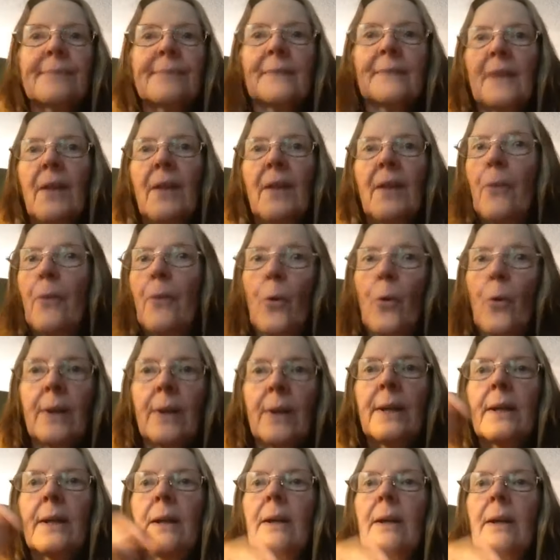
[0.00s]

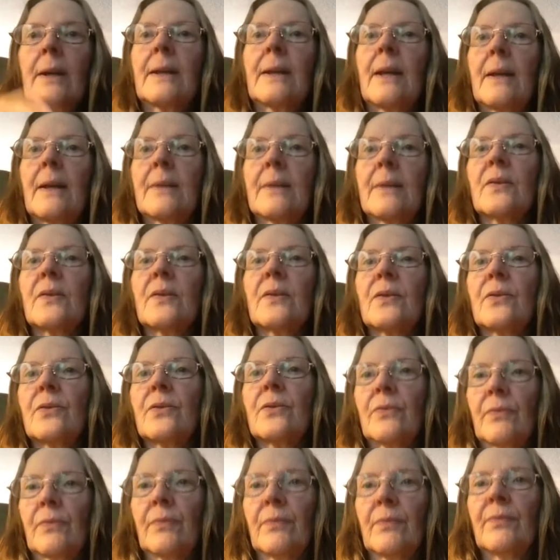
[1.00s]
authority, I guess,
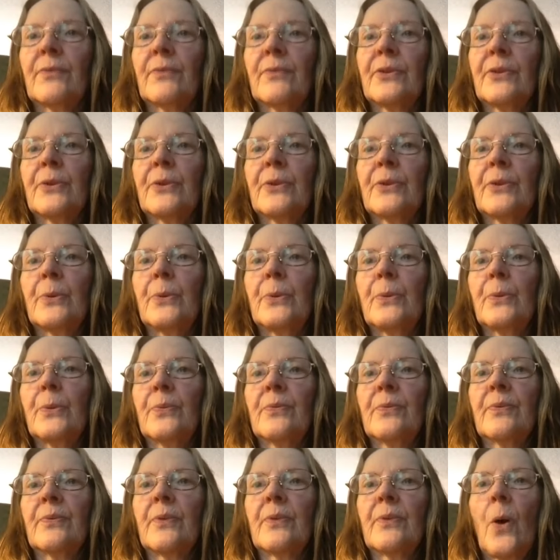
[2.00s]
to
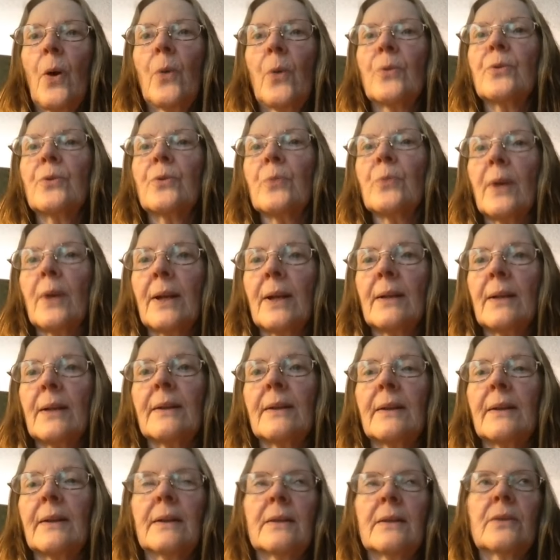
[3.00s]
go
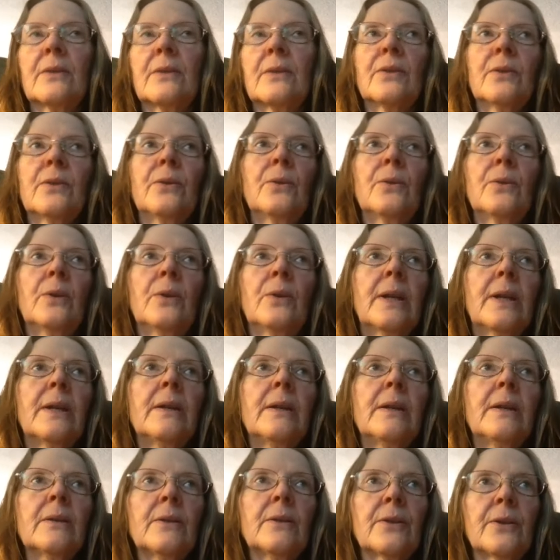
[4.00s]
directly and to
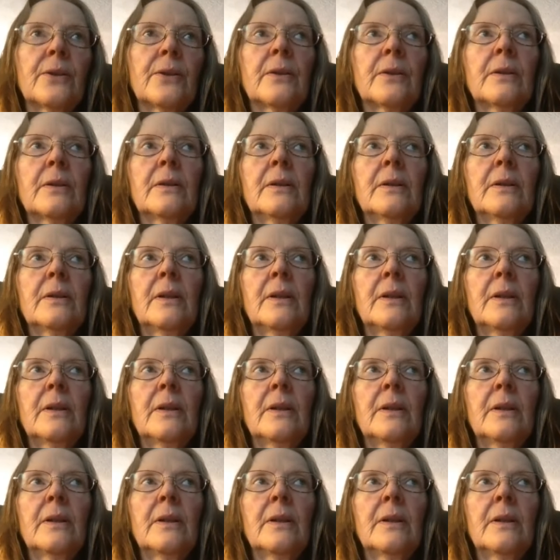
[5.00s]
heal her.